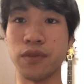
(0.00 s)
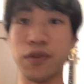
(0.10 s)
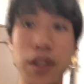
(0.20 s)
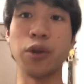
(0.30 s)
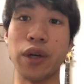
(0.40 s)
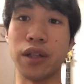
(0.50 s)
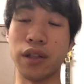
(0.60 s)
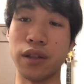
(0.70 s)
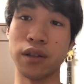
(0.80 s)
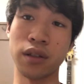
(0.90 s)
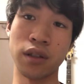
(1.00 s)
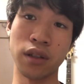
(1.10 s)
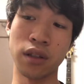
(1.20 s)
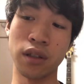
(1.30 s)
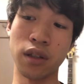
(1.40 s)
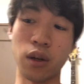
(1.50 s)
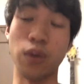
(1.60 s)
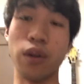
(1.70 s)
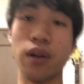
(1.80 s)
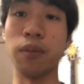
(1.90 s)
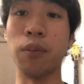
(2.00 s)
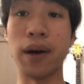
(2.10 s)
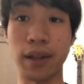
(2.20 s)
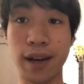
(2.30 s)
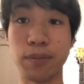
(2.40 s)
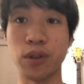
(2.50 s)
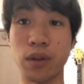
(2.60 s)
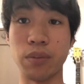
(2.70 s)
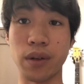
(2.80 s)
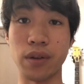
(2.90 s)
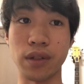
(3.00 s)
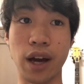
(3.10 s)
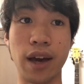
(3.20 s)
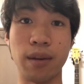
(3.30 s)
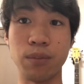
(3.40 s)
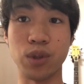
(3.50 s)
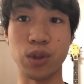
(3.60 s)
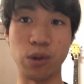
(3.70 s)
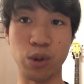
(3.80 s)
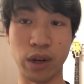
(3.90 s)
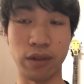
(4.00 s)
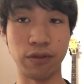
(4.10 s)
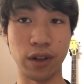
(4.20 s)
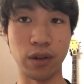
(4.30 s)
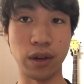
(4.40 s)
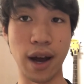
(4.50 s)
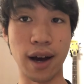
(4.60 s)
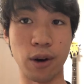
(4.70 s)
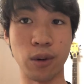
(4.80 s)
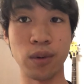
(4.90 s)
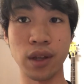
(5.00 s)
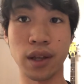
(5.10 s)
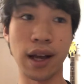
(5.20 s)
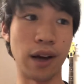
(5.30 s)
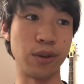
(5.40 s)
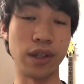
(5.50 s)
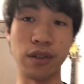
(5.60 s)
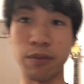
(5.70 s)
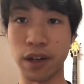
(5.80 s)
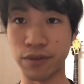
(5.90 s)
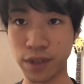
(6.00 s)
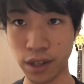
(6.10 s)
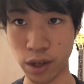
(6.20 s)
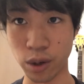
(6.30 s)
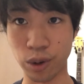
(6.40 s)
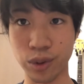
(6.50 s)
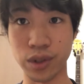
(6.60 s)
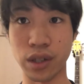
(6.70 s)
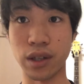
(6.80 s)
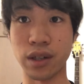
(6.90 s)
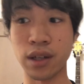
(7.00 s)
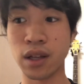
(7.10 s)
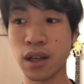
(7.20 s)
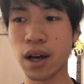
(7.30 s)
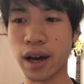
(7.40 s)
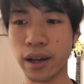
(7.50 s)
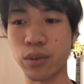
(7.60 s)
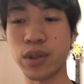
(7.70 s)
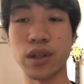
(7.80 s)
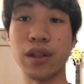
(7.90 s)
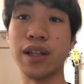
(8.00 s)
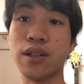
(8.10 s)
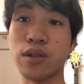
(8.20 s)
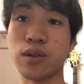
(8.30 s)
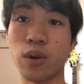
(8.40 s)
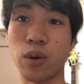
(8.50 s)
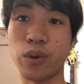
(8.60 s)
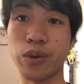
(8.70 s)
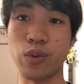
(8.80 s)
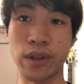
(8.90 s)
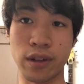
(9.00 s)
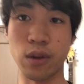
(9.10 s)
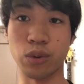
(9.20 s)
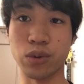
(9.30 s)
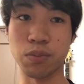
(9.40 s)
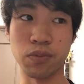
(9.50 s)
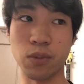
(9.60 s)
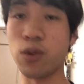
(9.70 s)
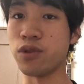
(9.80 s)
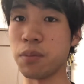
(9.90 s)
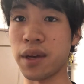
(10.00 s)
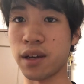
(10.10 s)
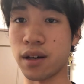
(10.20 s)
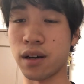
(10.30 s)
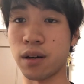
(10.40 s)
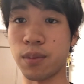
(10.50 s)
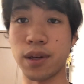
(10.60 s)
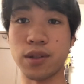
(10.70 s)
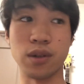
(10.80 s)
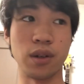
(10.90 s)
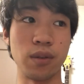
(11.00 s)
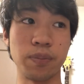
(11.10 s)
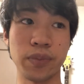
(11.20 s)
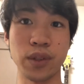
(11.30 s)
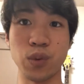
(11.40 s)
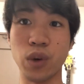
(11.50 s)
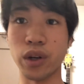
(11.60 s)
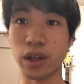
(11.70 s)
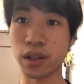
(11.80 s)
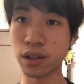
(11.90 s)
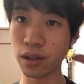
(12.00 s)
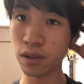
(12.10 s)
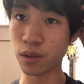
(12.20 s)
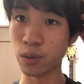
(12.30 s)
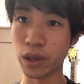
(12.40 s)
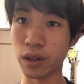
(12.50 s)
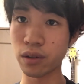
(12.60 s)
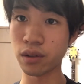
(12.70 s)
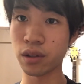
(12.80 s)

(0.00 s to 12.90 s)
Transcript: video editor on my laptop, because I'm still trying to figure out how to edit my videos. And I recently installed the Windows Movie Maker, but it's not working well.